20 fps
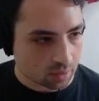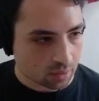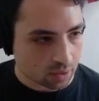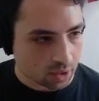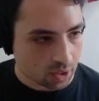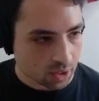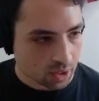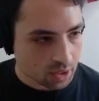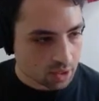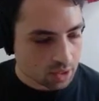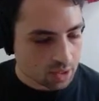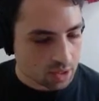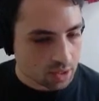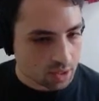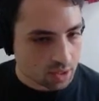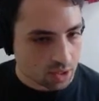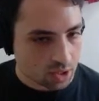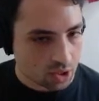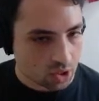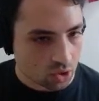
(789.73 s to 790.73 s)
Yeah, it's
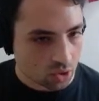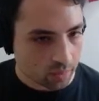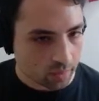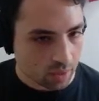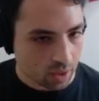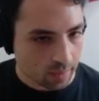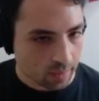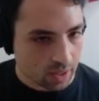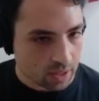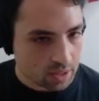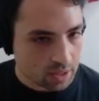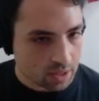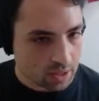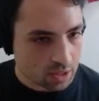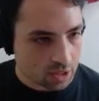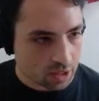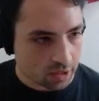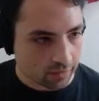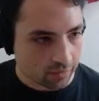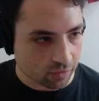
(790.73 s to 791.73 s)
a, so maybe it's a
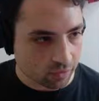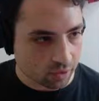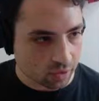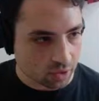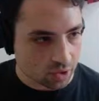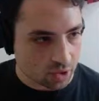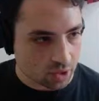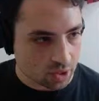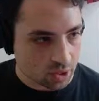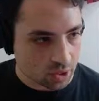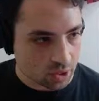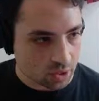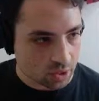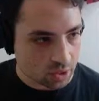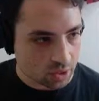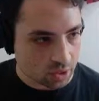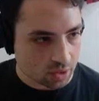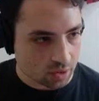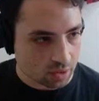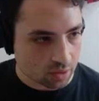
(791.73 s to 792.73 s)
different,
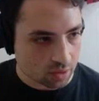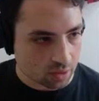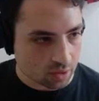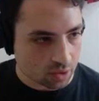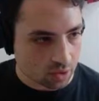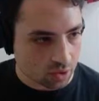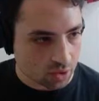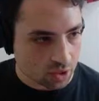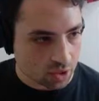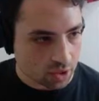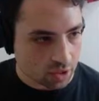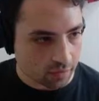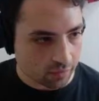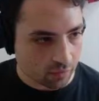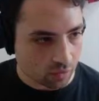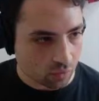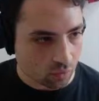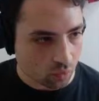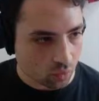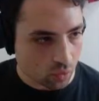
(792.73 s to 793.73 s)
there's a
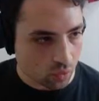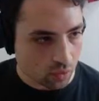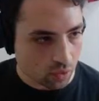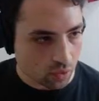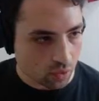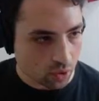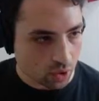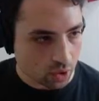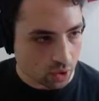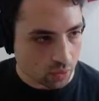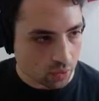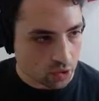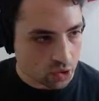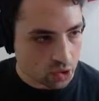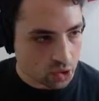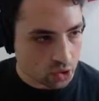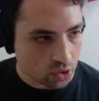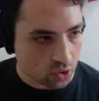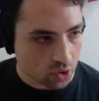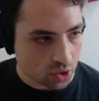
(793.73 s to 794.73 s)
different root note here, which
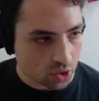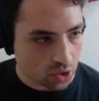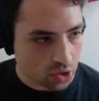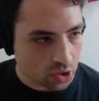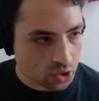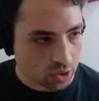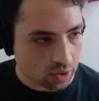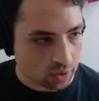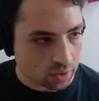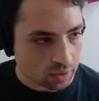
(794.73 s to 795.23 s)
is strange.